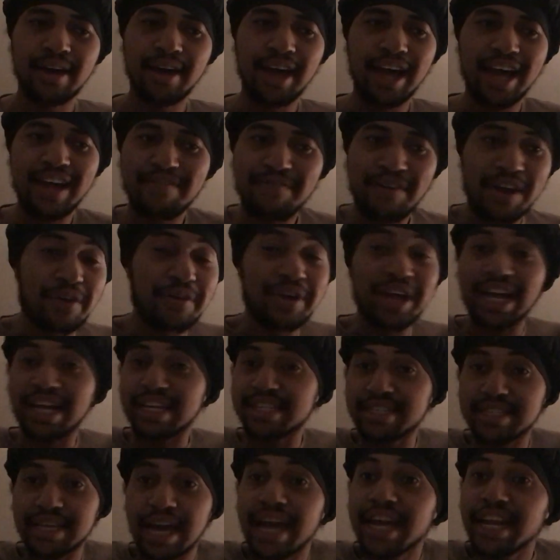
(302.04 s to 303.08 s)
And very
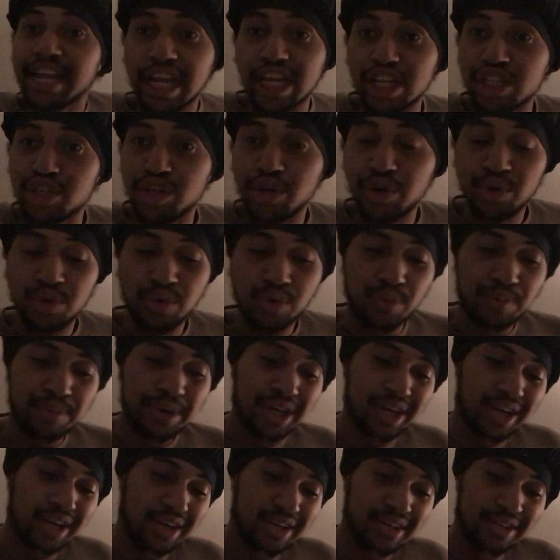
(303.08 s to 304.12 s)
exciting too,
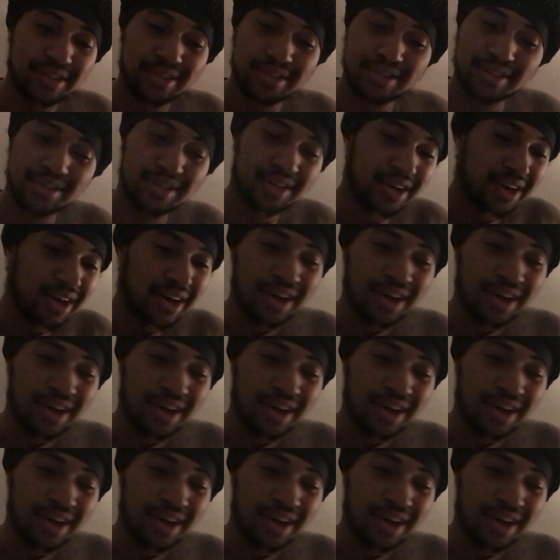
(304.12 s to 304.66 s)
because.